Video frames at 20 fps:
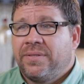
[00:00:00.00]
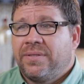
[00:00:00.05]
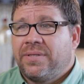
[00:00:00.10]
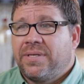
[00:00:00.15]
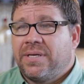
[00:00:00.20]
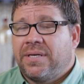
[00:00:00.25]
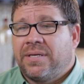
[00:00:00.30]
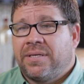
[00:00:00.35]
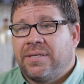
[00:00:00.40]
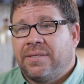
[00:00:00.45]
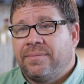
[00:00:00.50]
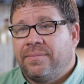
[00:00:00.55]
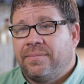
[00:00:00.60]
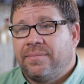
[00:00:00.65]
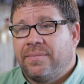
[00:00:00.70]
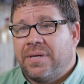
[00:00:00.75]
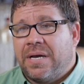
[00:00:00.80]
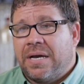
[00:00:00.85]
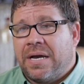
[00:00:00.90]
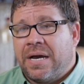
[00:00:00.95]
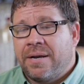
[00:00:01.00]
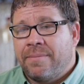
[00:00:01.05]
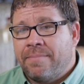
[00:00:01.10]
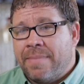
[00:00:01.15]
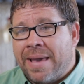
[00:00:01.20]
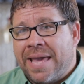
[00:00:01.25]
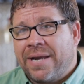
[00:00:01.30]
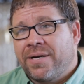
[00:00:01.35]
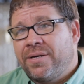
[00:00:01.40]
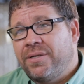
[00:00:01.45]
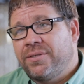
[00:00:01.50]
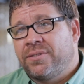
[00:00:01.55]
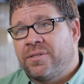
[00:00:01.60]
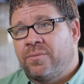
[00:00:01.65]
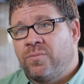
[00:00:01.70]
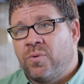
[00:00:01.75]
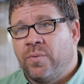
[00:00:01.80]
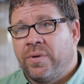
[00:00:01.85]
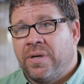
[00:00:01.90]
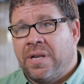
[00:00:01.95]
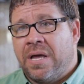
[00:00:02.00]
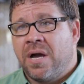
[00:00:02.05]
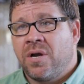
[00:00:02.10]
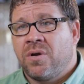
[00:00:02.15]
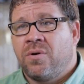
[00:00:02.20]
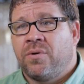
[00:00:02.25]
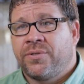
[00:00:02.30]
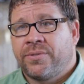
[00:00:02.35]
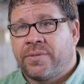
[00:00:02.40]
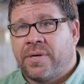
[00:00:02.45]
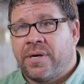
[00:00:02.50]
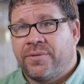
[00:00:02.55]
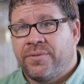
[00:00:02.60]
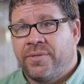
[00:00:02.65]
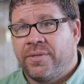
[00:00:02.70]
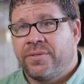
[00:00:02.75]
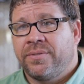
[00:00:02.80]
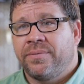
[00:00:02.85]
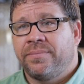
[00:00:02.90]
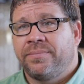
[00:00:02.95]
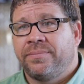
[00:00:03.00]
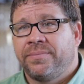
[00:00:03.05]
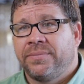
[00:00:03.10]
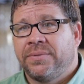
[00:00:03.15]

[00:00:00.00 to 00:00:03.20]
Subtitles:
Automatically someone will log on to our system.